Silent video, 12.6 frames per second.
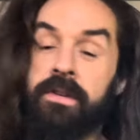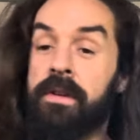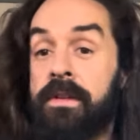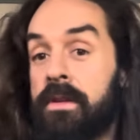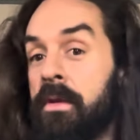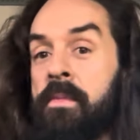So
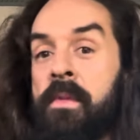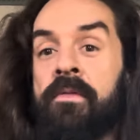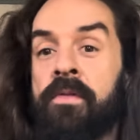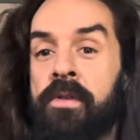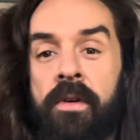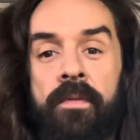I'm going to start with my
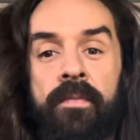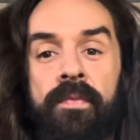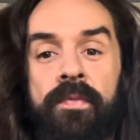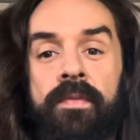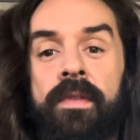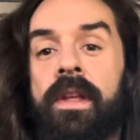root note.
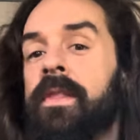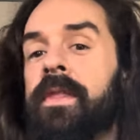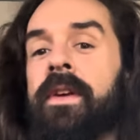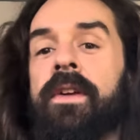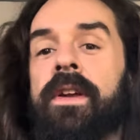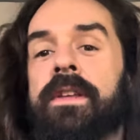
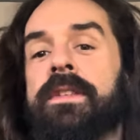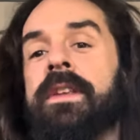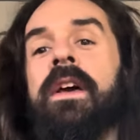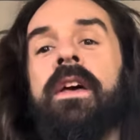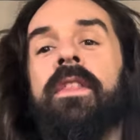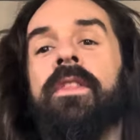There it is,
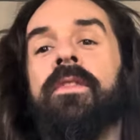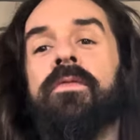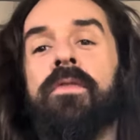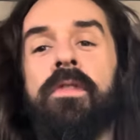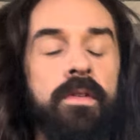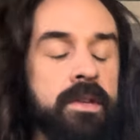the
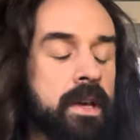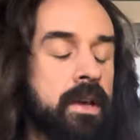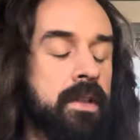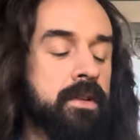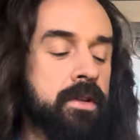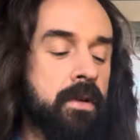root note,
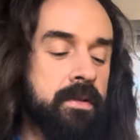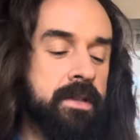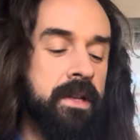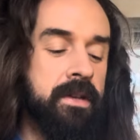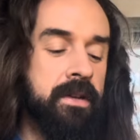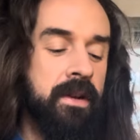the tonal
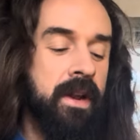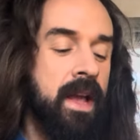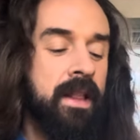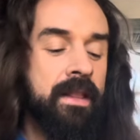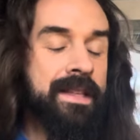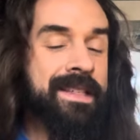center.
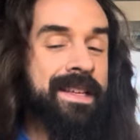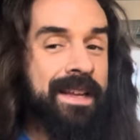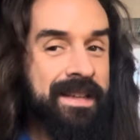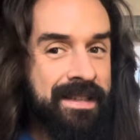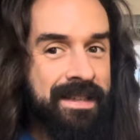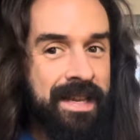Let's
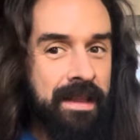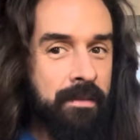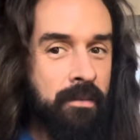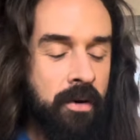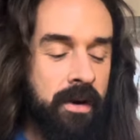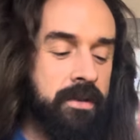get to
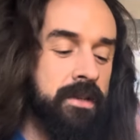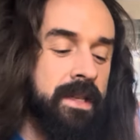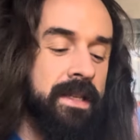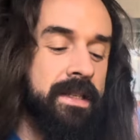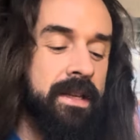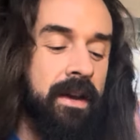the more
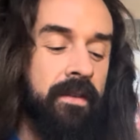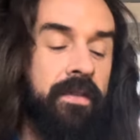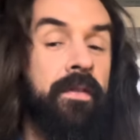interesting stuff.